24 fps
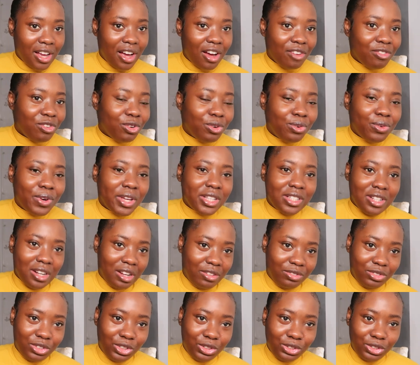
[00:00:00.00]
I've always
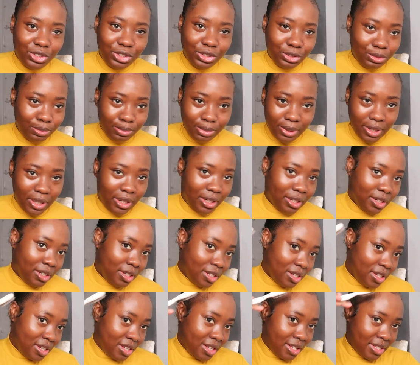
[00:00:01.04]
loved YouTube, but
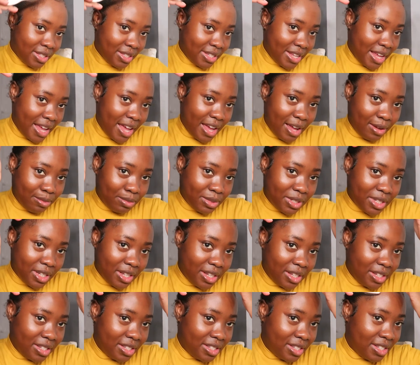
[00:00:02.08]
damn,
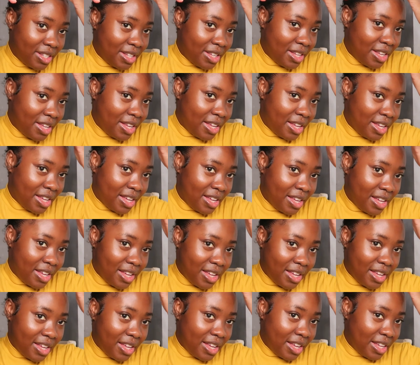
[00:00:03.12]
sis.
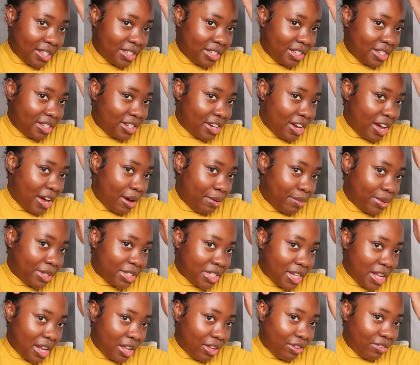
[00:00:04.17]
I didn't know how
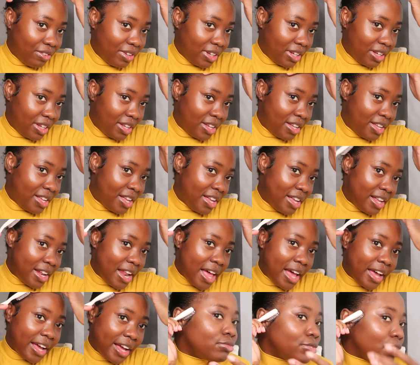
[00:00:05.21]
much I love it.
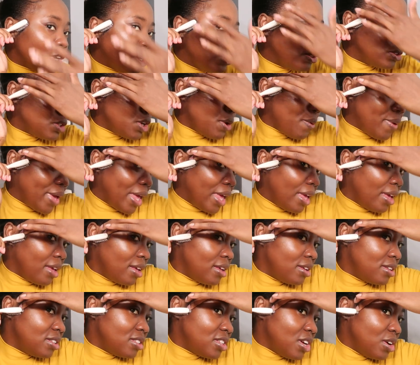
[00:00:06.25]
Like, don't do it.
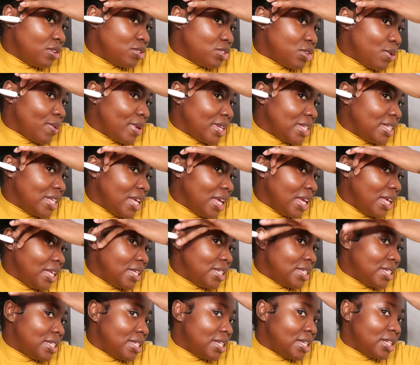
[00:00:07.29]
Don't do it,
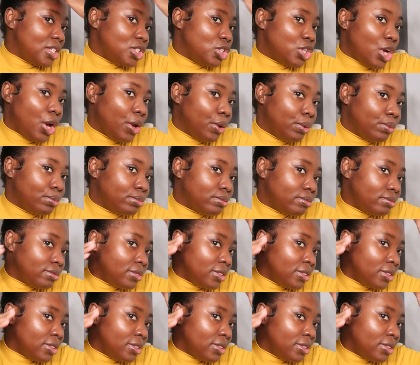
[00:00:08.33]
sis. Don't.